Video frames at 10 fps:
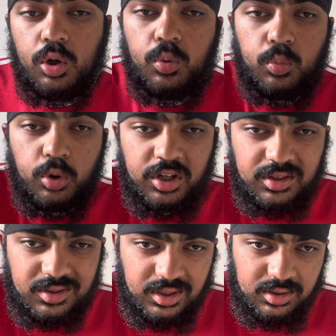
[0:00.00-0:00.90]
1
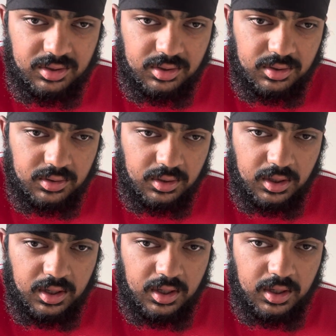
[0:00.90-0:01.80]
assist.
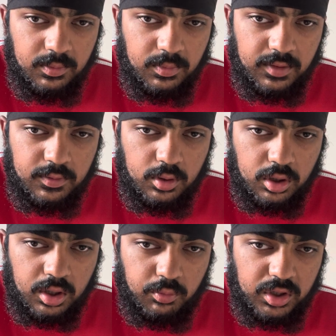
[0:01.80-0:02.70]
If you look
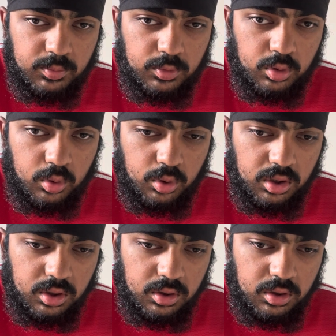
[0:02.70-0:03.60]
at Rasmus
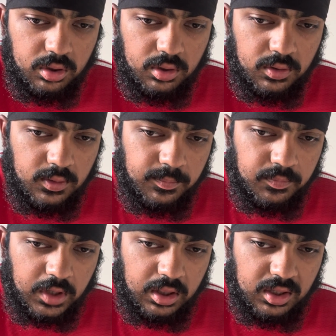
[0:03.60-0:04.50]
Hojlund,
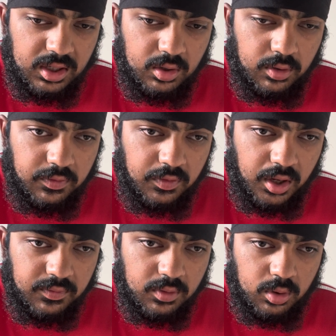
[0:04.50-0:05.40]
I think he got
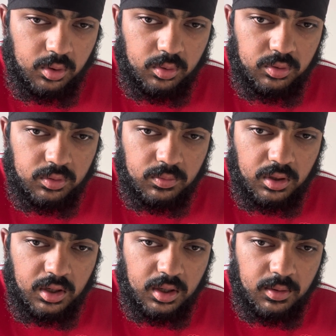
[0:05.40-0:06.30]
5 goals
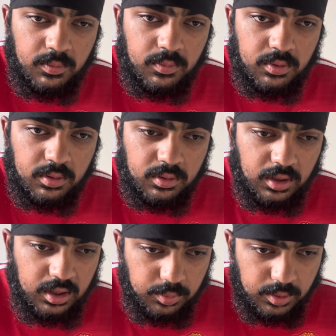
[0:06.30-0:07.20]
in
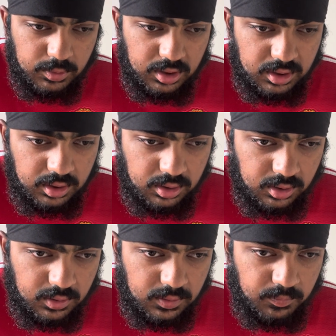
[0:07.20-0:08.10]
the Premier League.
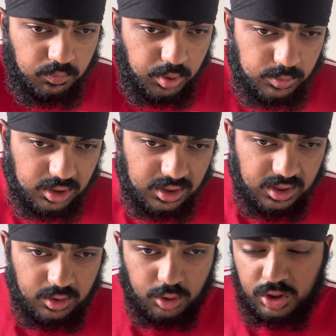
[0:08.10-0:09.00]
Premier
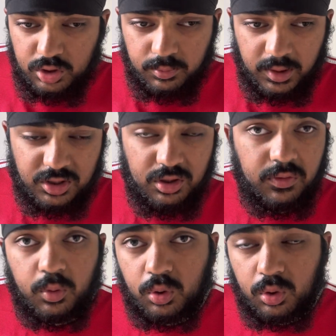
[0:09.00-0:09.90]
League, 32 matches,
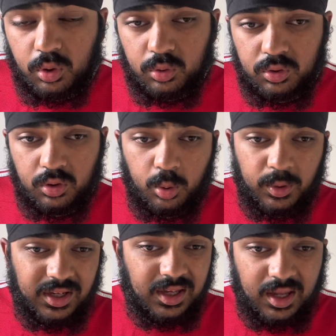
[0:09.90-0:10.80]
4 goals. So
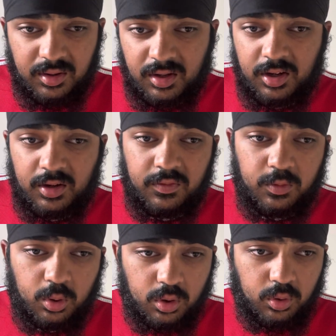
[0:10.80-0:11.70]
again,
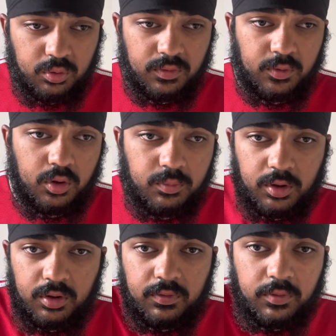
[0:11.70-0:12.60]
4 goals
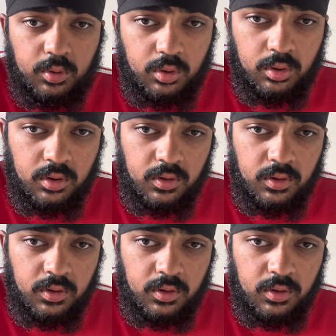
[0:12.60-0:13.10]
involvement for